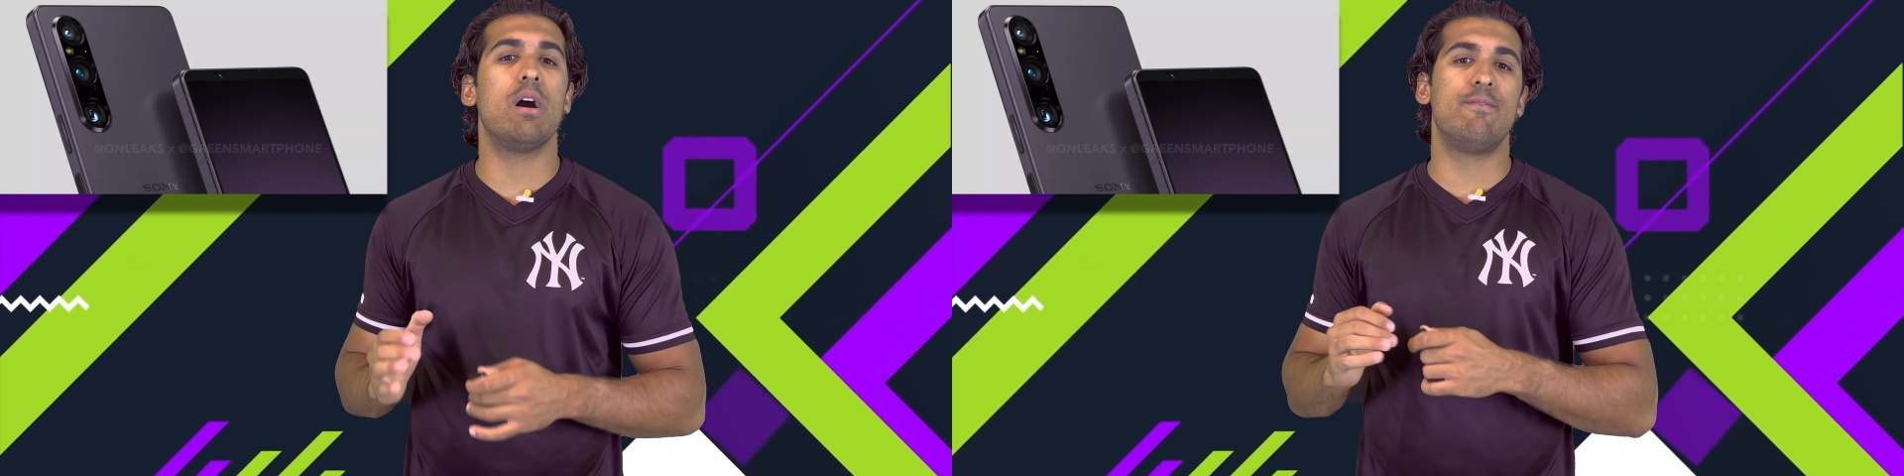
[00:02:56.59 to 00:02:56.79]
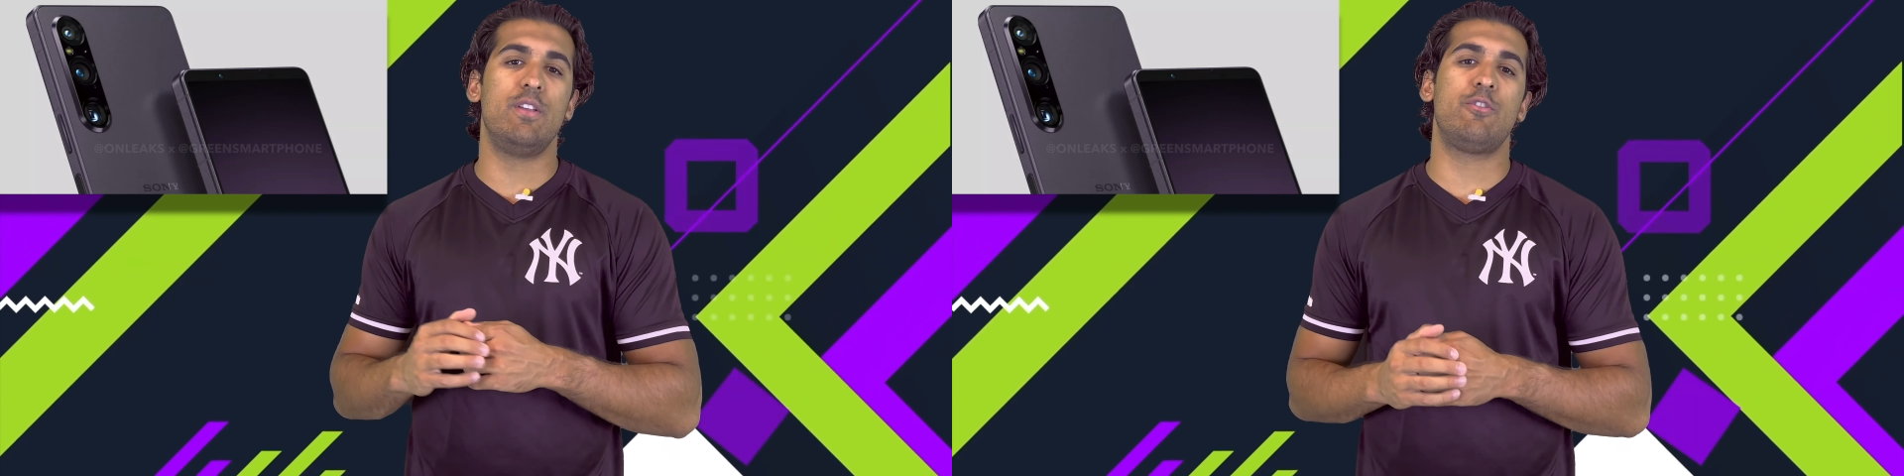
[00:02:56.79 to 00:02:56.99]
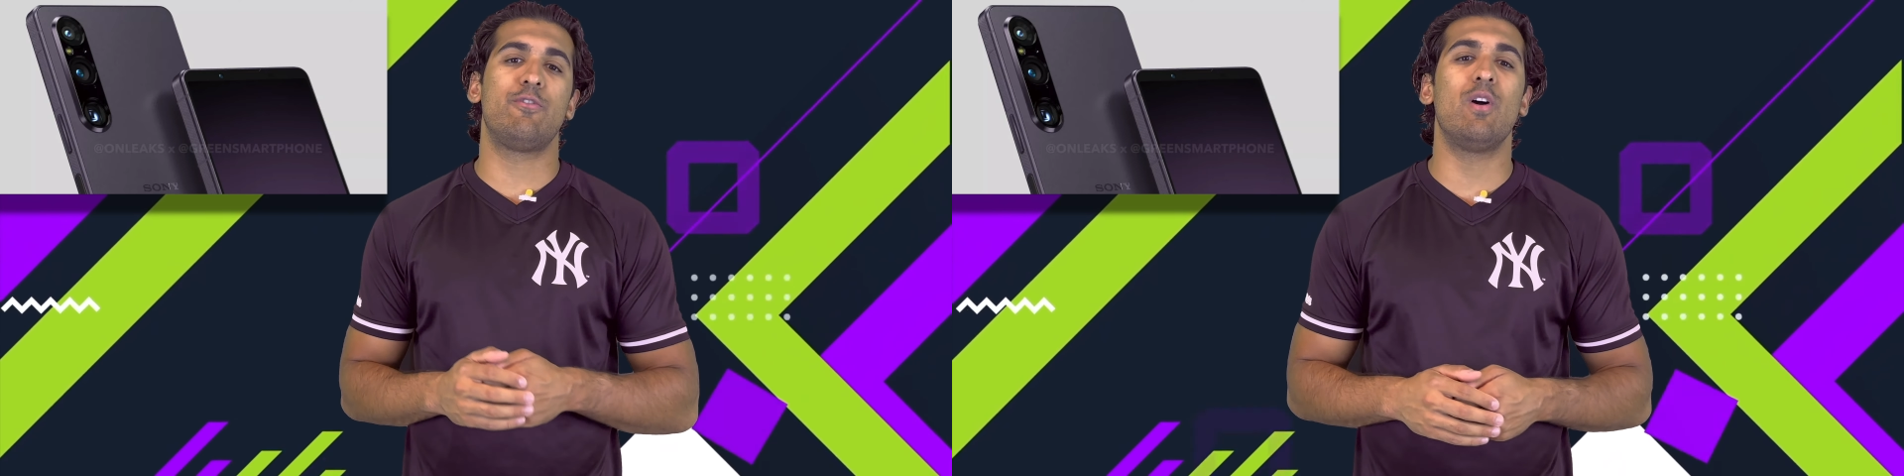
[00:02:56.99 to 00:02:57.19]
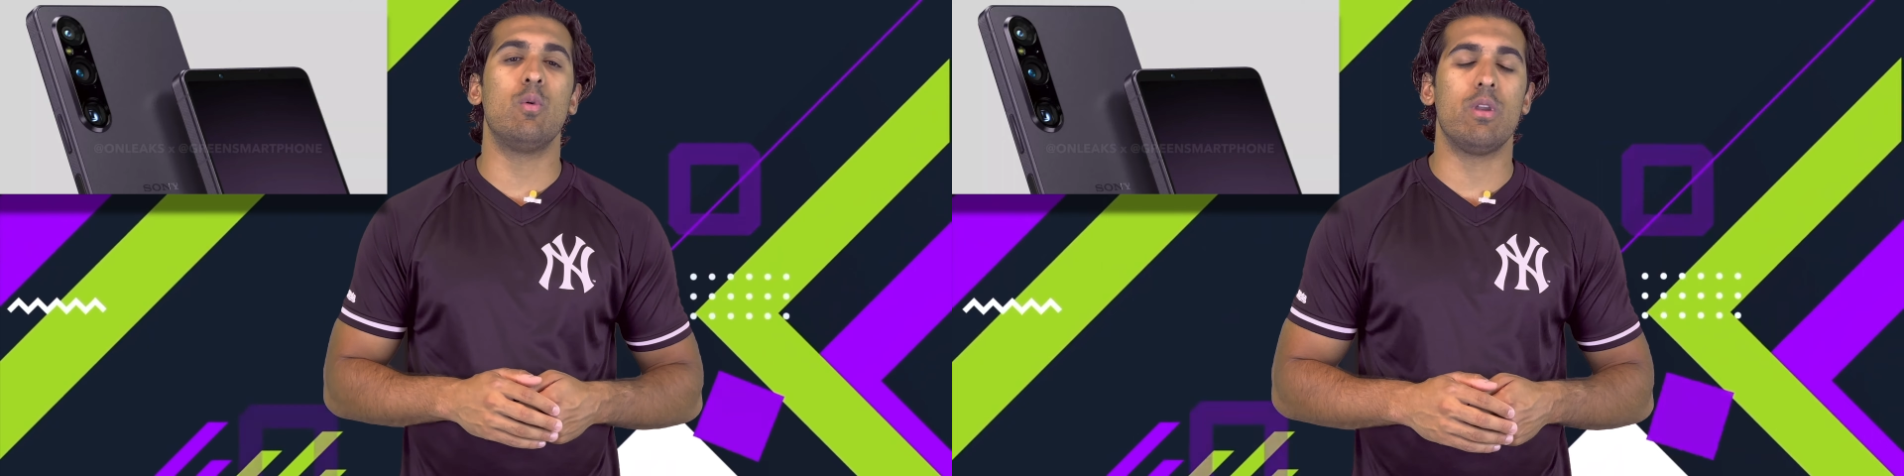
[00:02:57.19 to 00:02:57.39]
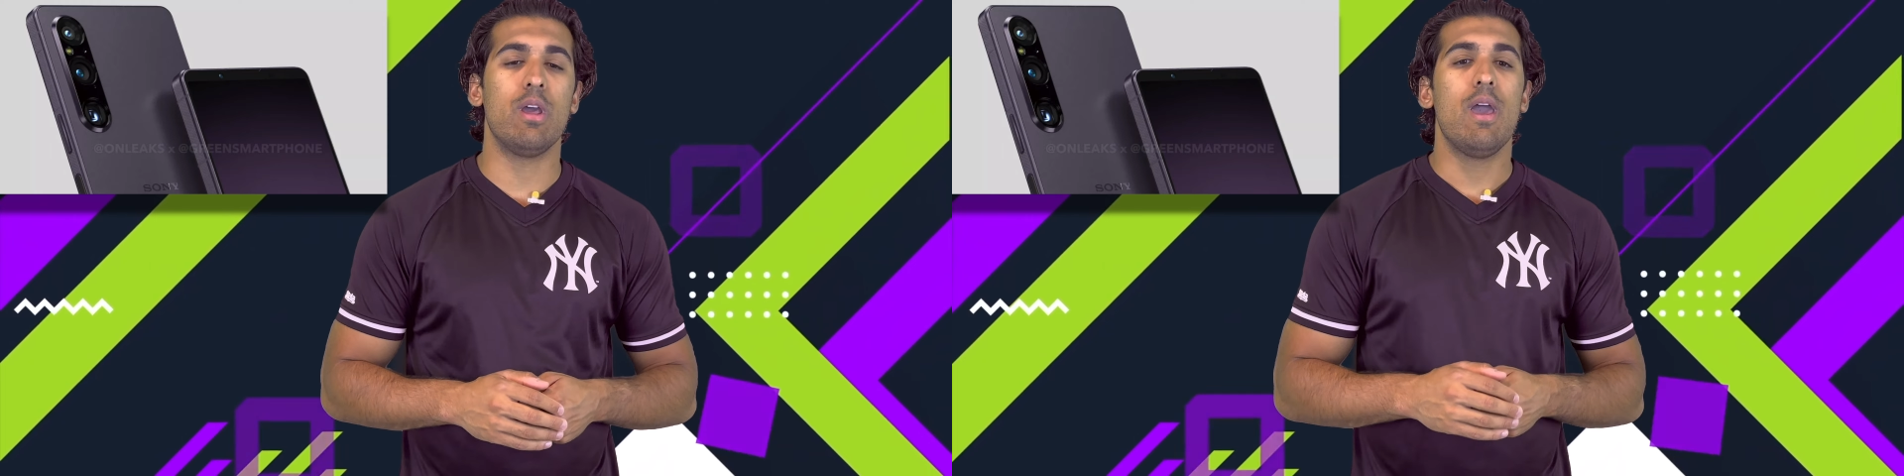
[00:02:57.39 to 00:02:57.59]
of this
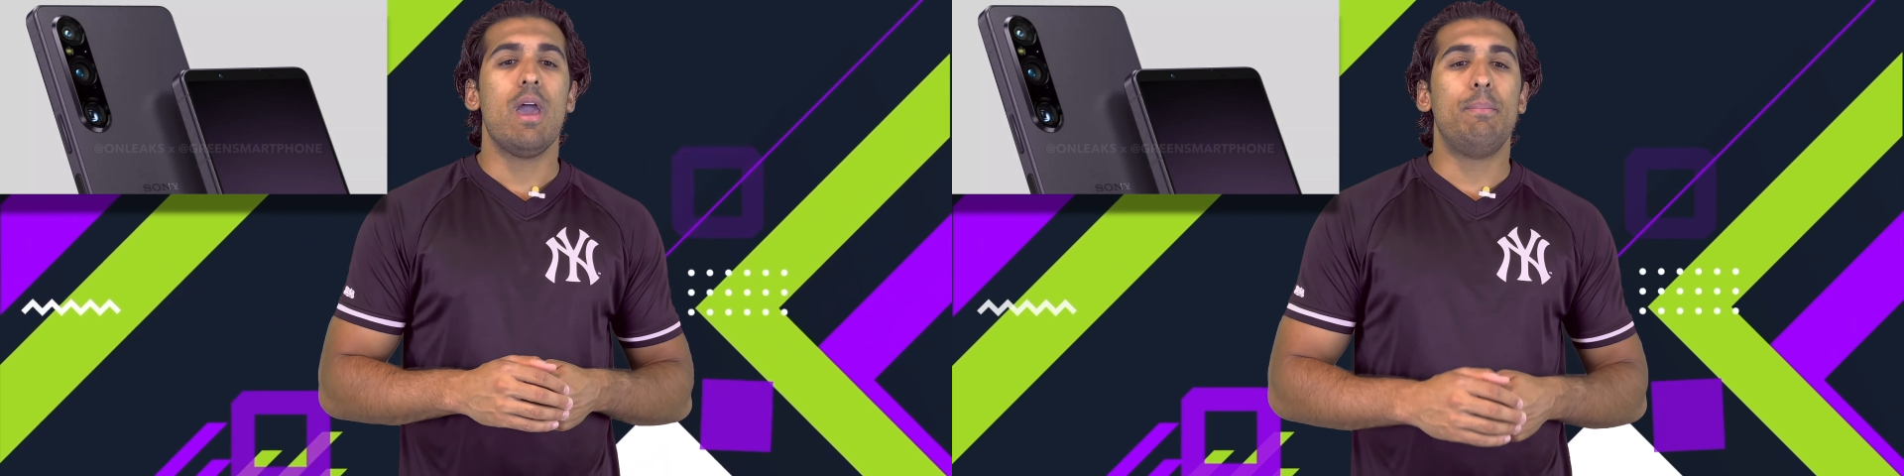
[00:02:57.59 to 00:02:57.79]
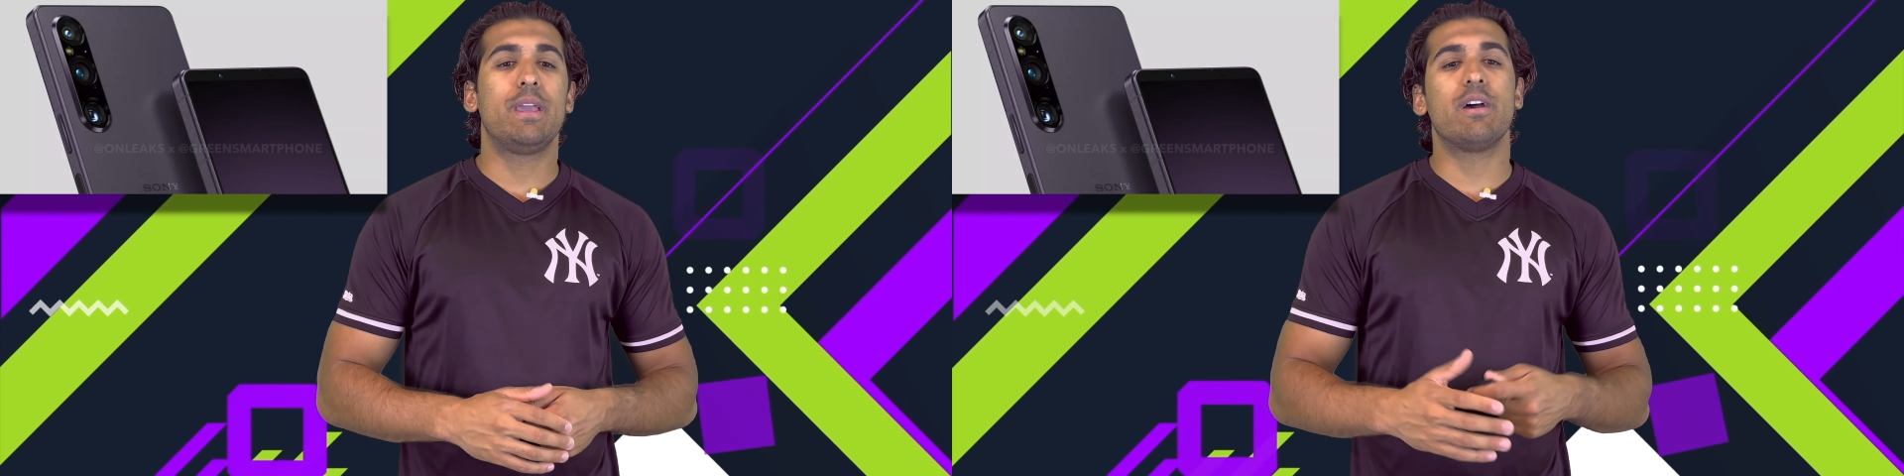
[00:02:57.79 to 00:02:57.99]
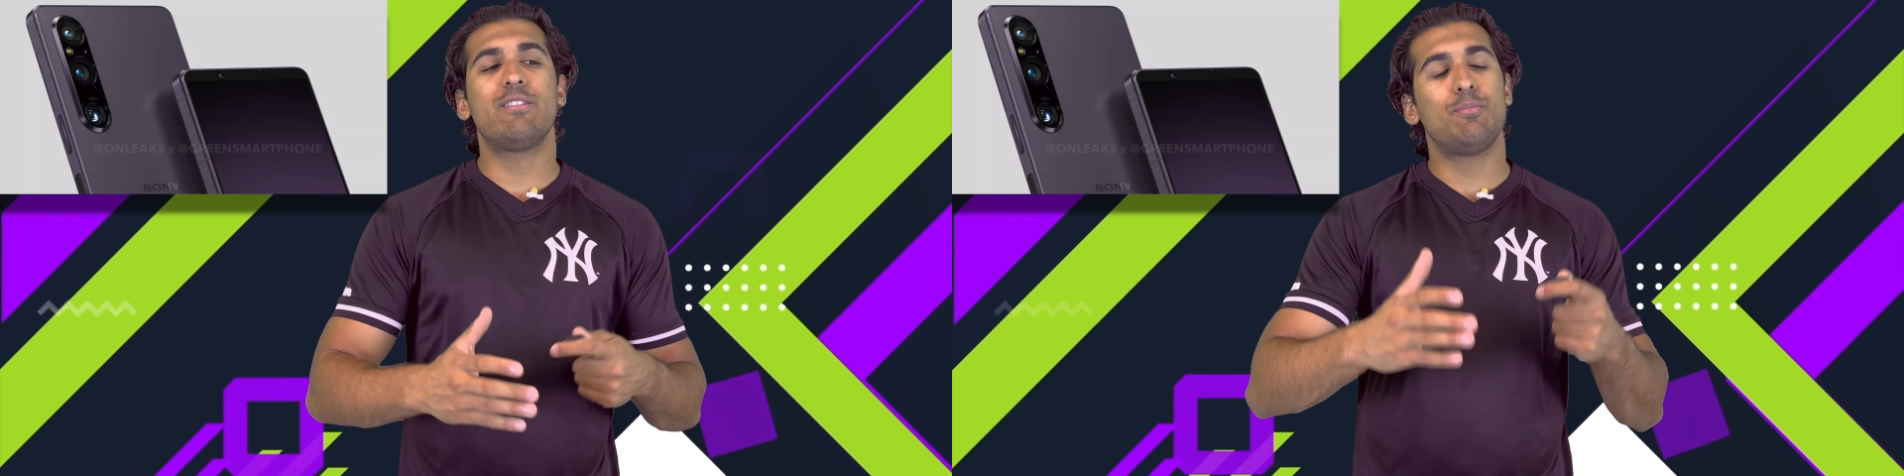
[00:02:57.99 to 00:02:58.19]
phone. Because it's